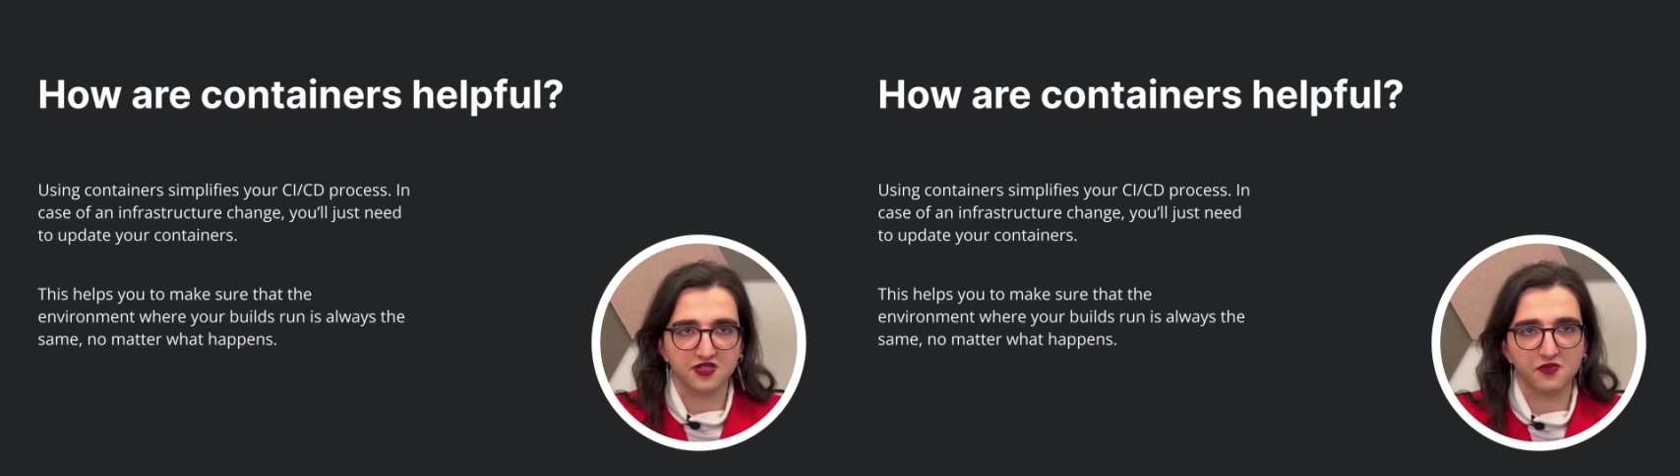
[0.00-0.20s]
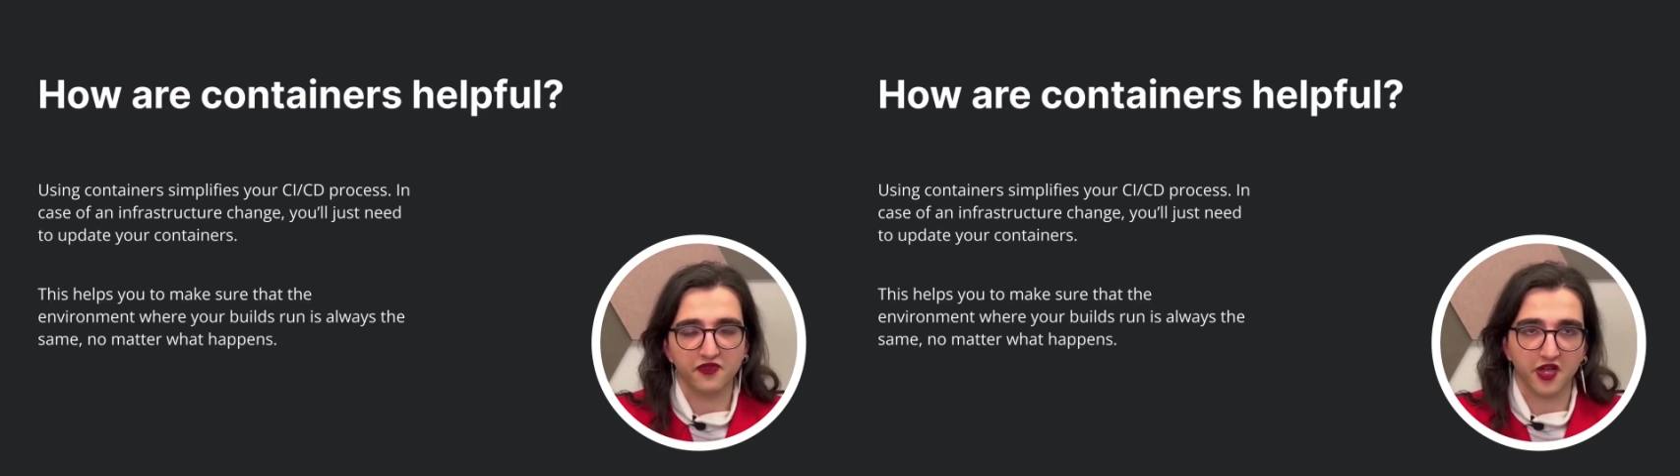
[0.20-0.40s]

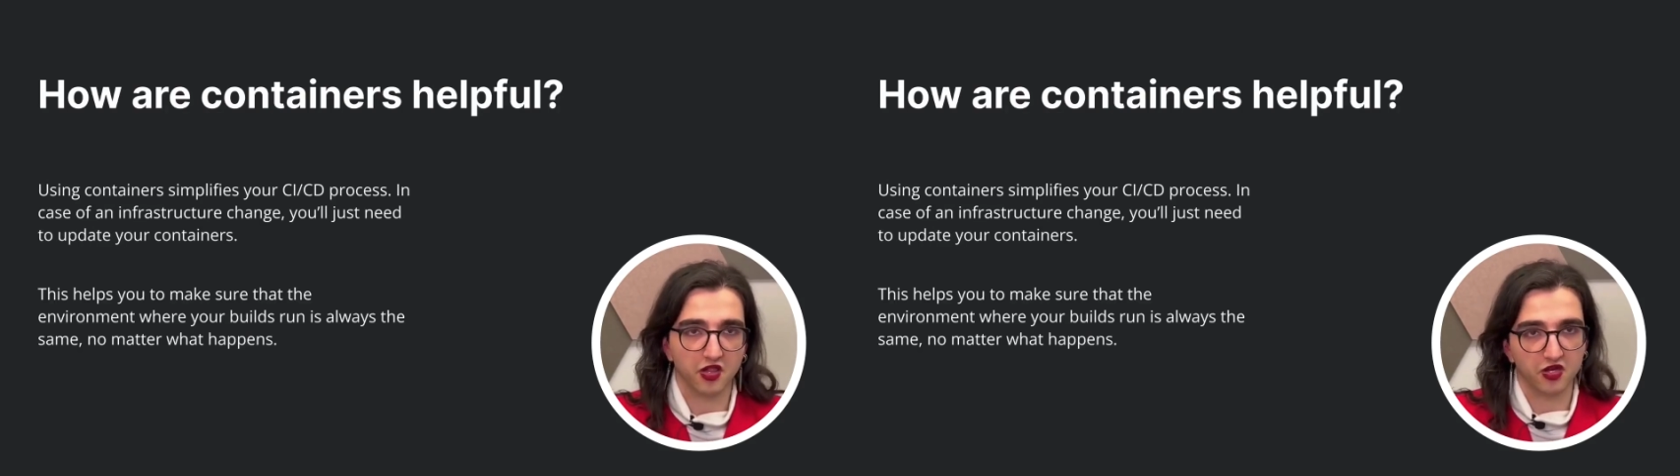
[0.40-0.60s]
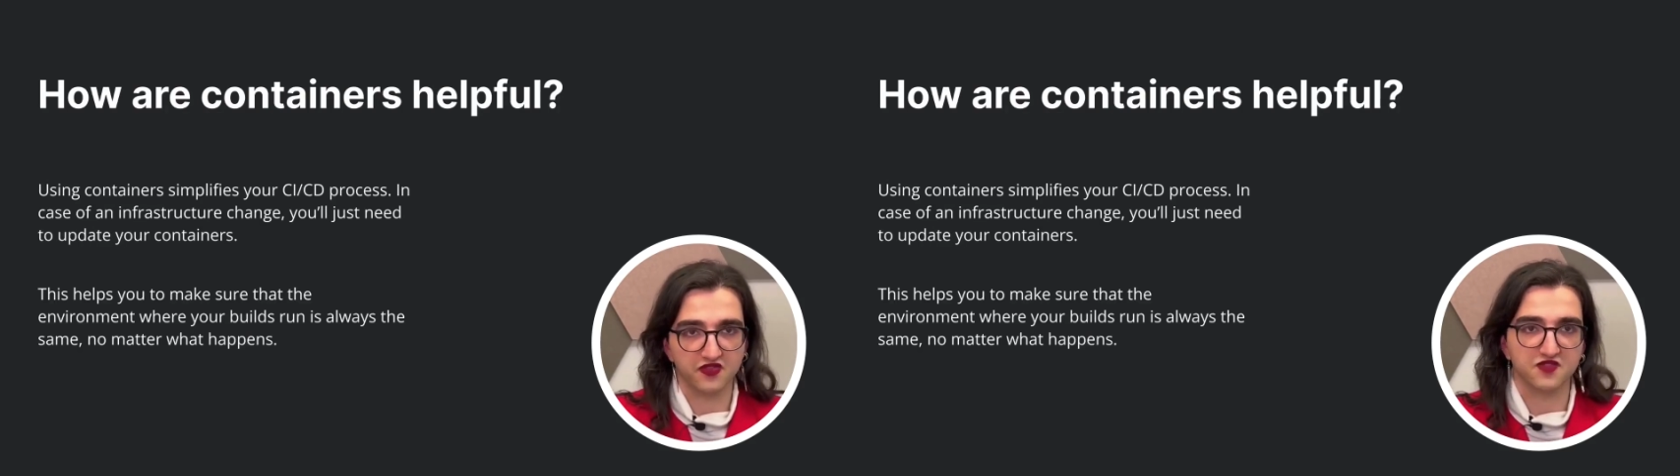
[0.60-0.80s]
uh, simplify
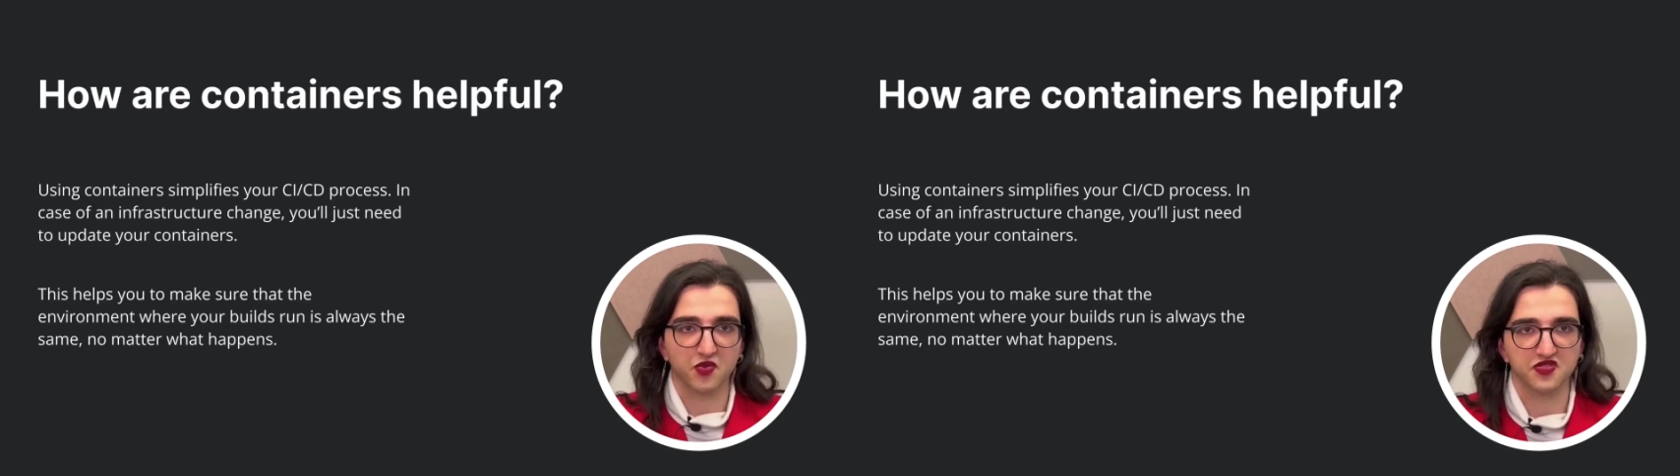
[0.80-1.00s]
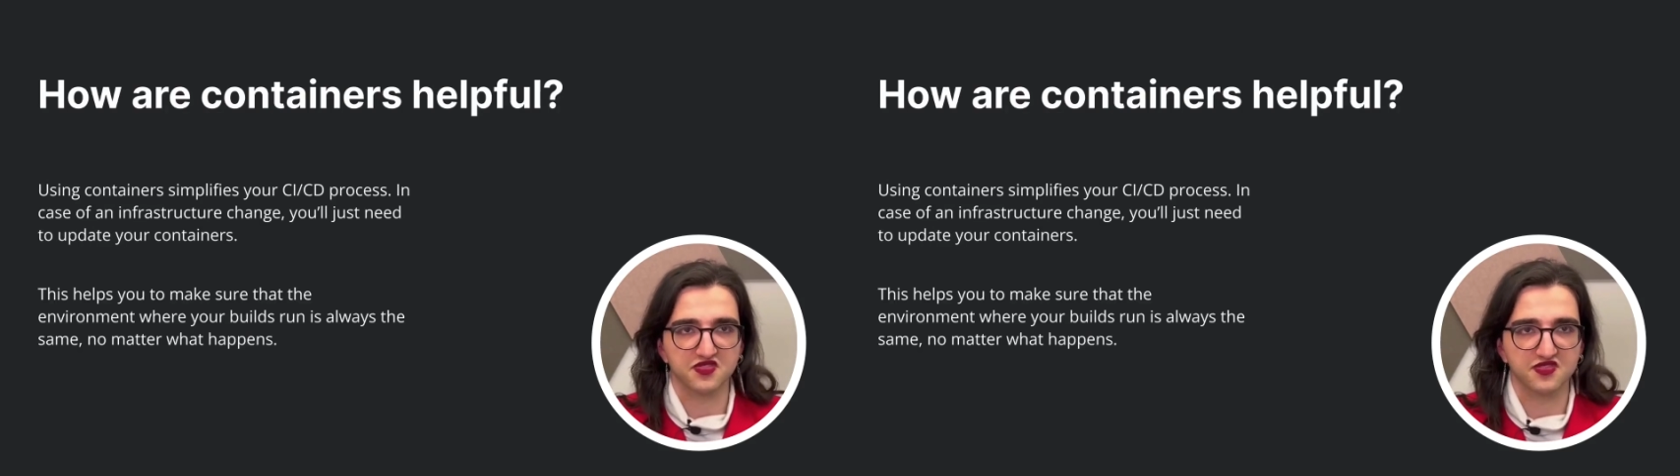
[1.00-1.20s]
a lot of
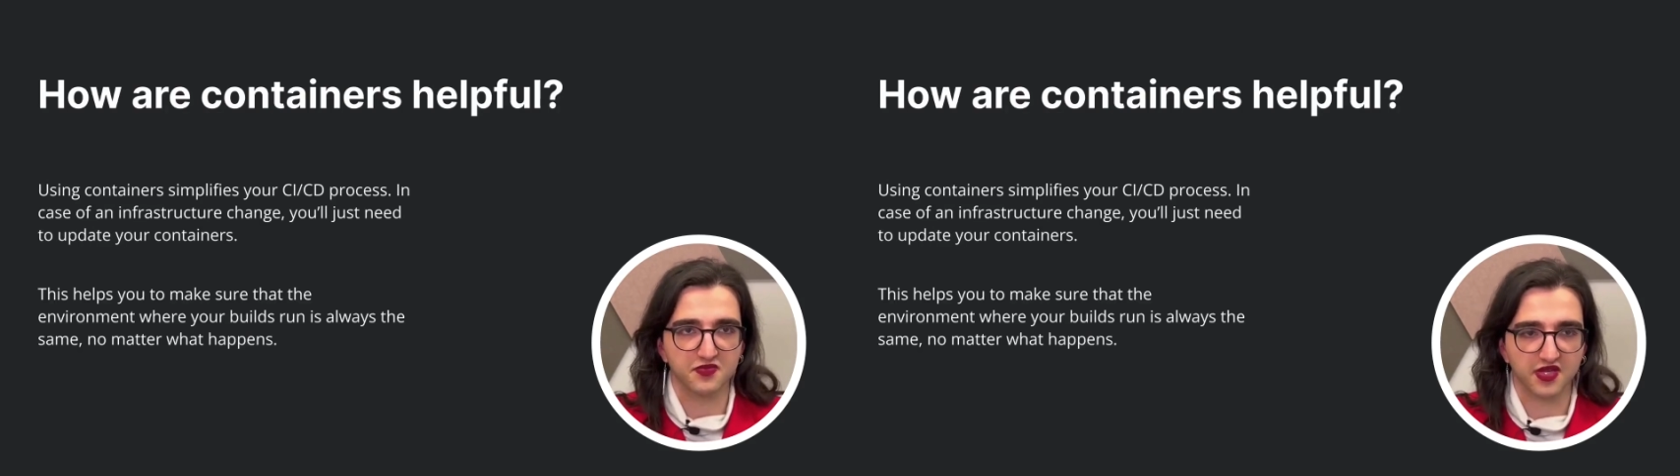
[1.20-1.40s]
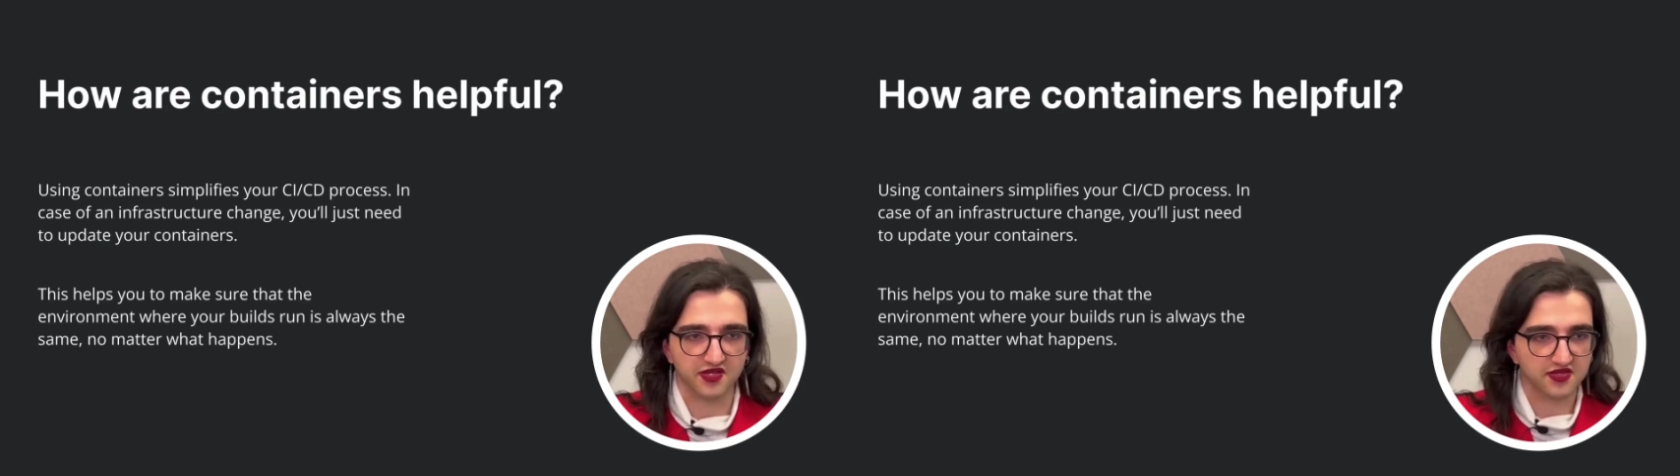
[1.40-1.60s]
these
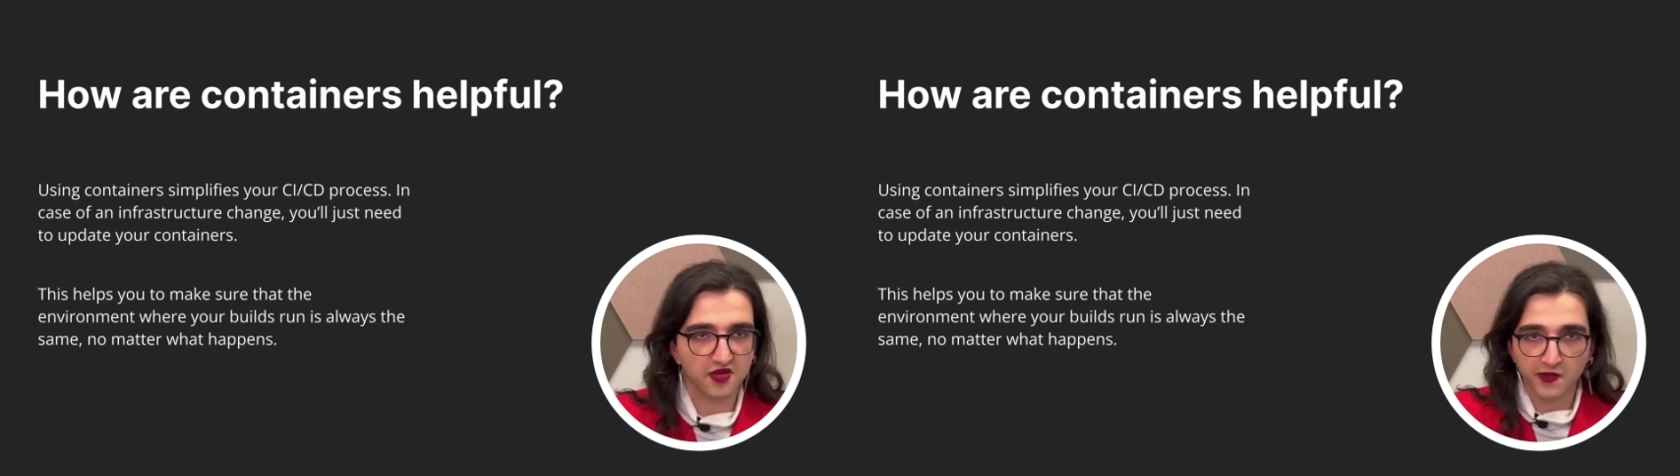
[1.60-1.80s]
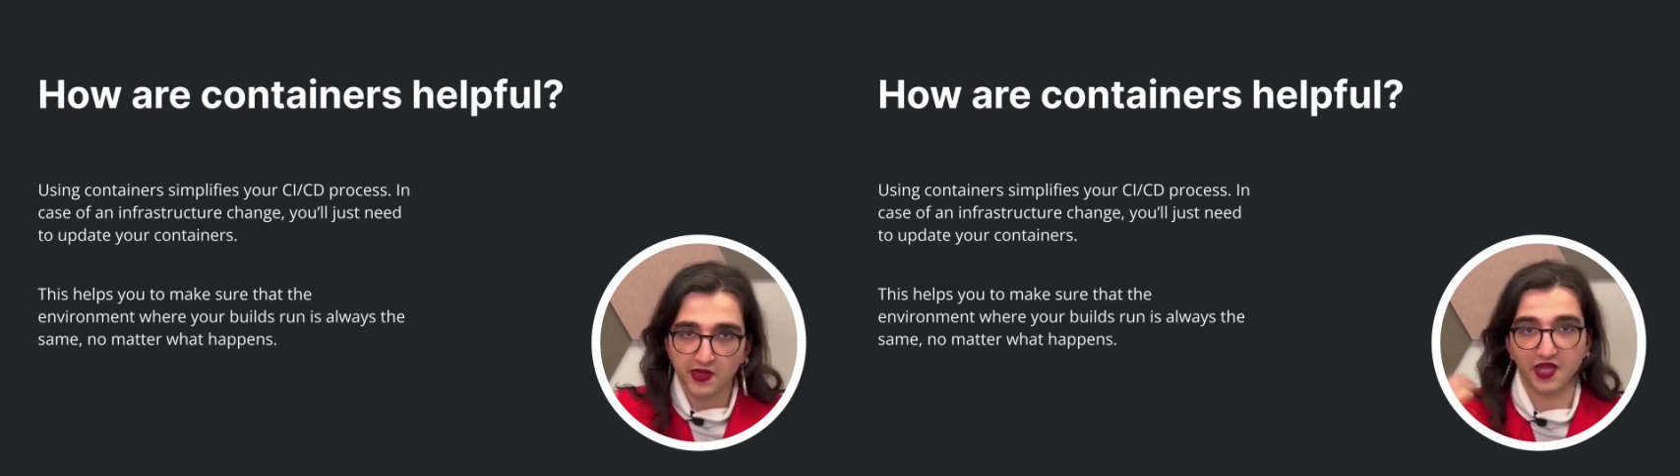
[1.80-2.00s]
processes because,